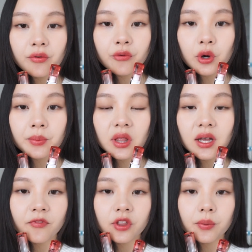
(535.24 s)

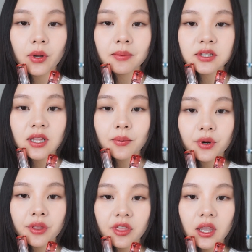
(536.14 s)
formula. For the balm, it's a lot
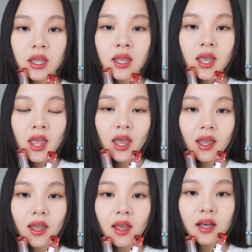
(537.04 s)
more thick
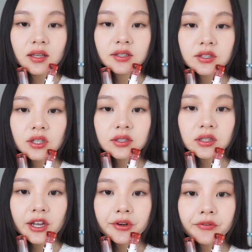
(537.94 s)
and it's
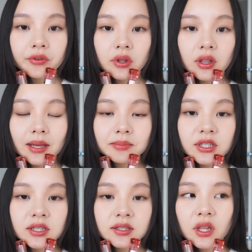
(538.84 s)
lighter for the Glam
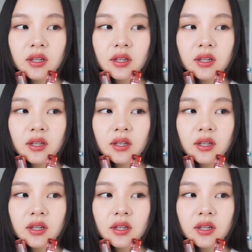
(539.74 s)
Tint.